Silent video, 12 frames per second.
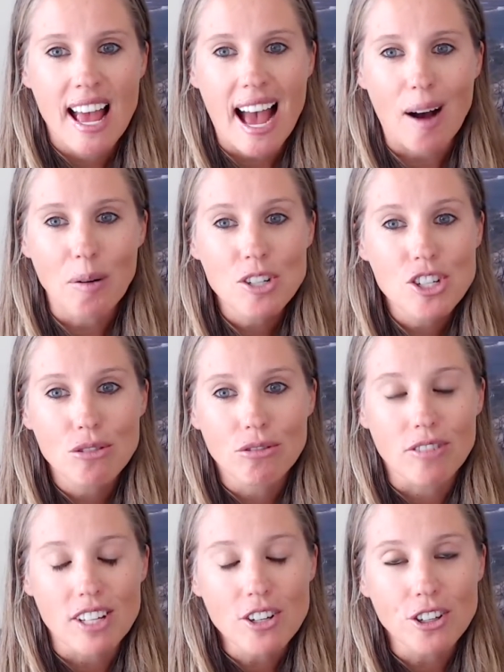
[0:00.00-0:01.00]
how would you
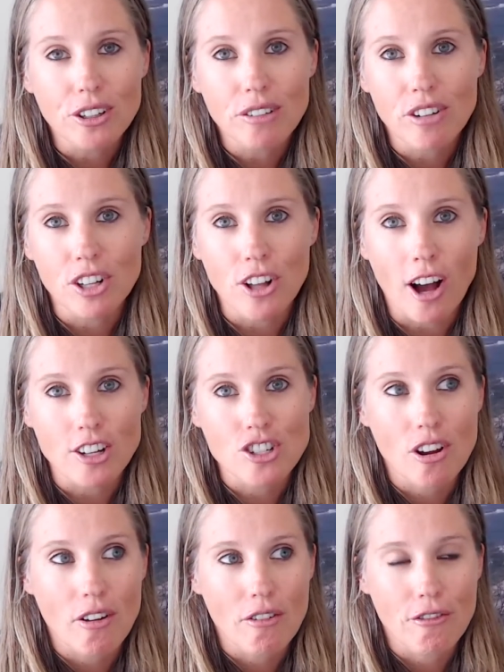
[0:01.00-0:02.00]
feel if a
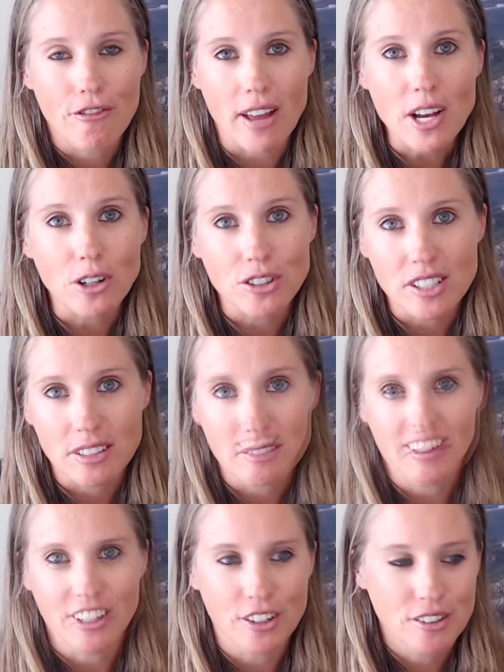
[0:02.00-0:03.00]
launch failed?
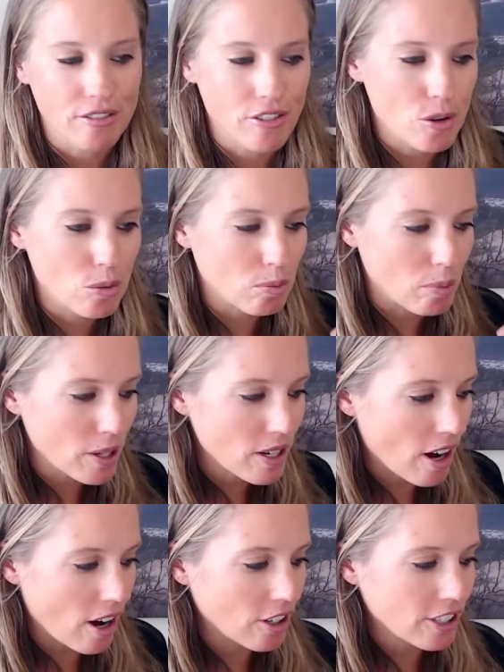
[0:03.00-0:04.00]
If you put
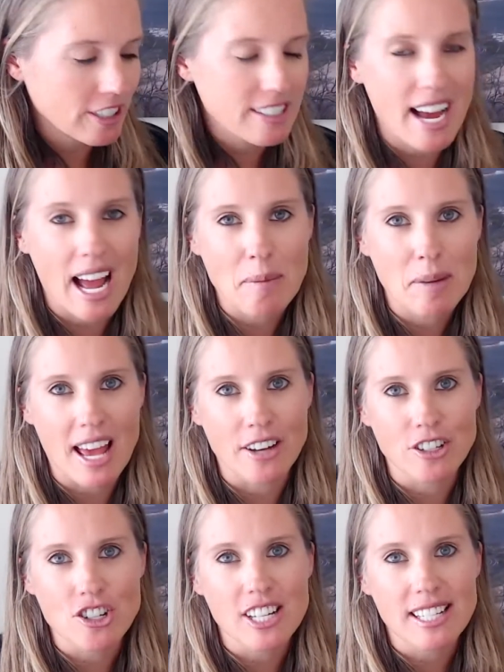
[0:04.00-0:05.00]
all your time and
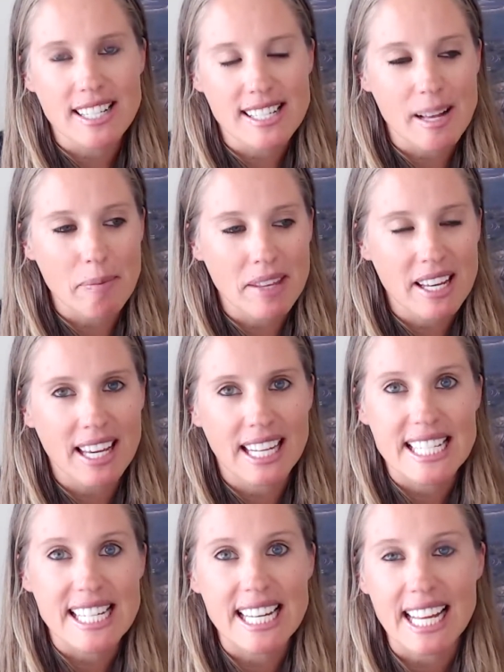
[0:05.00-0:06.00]
energy into something and
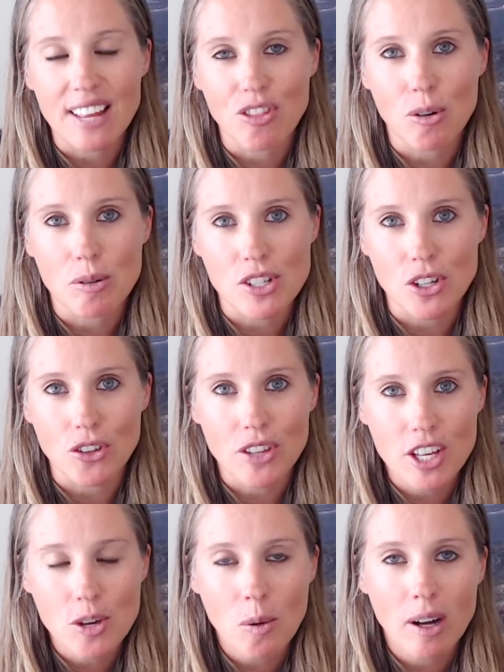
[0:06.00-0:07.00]
it didn't get the result
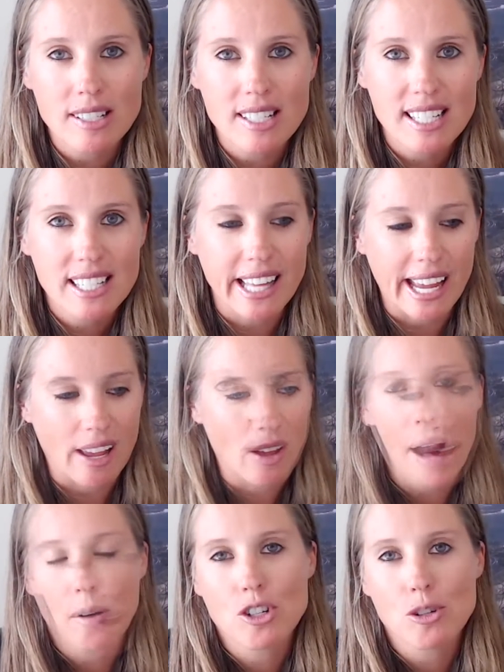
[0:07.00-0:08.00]
that you wanted, like,
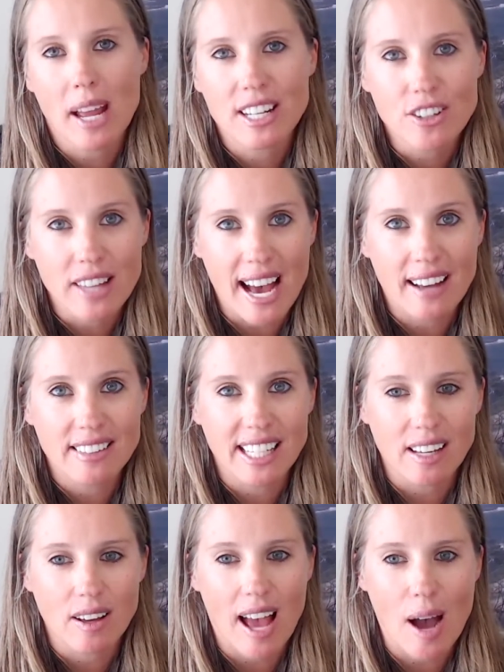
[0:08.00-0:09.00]
how would you handle that?
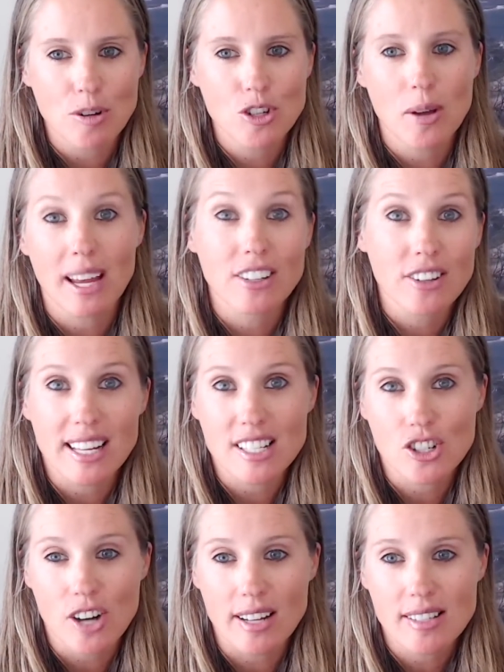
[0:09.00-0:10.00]
Like, how would you handle that
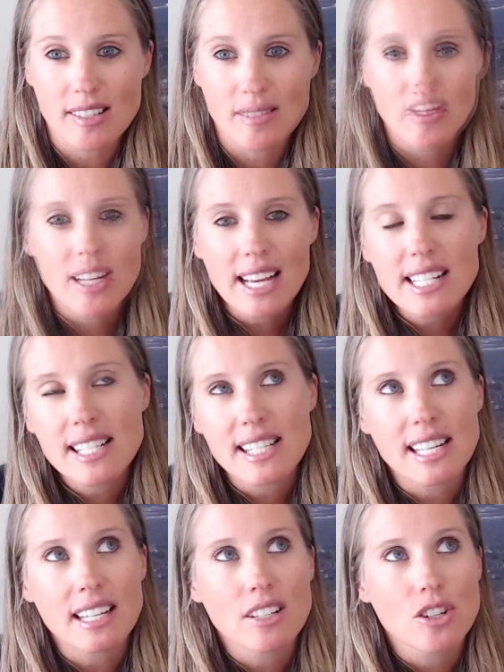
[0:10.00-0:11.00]
stress? The next
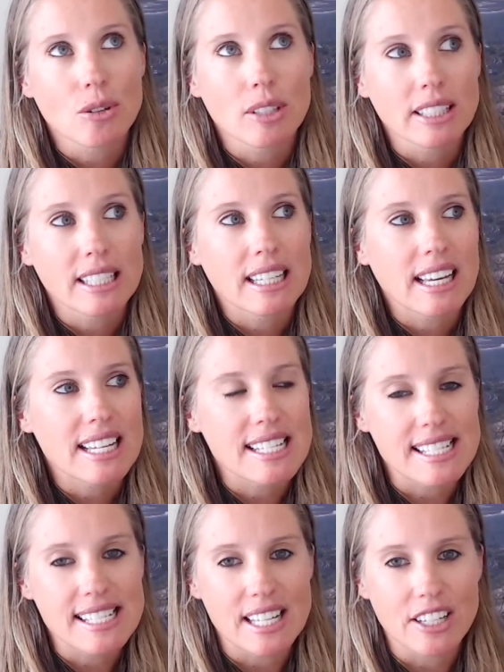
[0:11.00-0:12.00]
thing to really
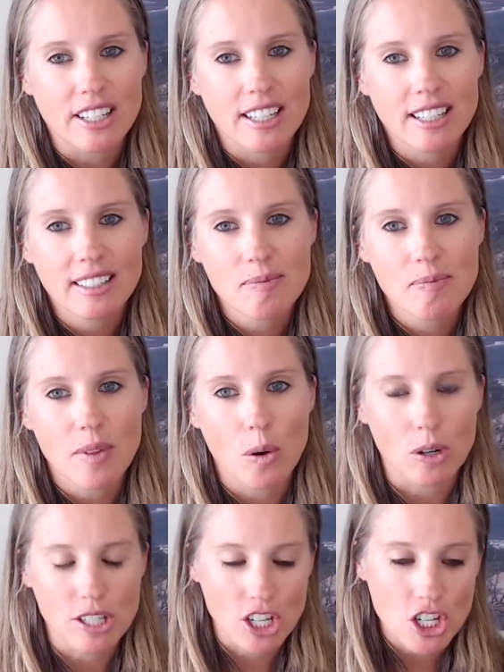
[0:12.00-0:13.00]
consider,
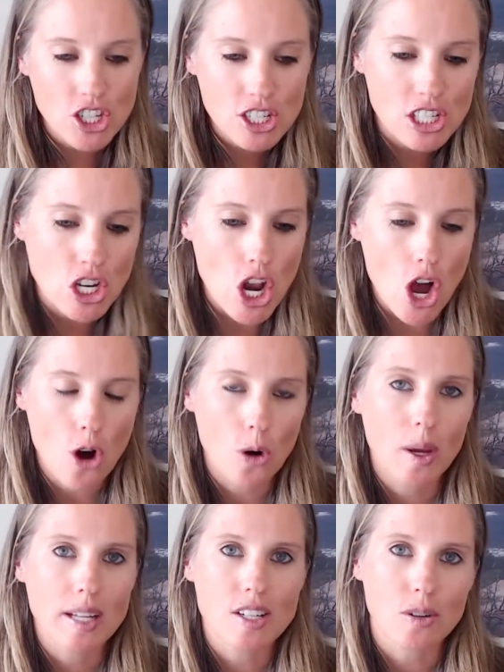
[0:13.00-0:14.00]
or to just
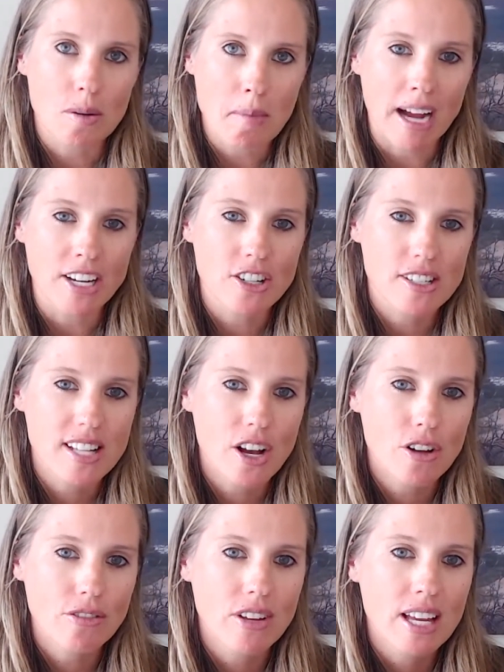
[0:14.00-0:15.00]
know and to remind yourself,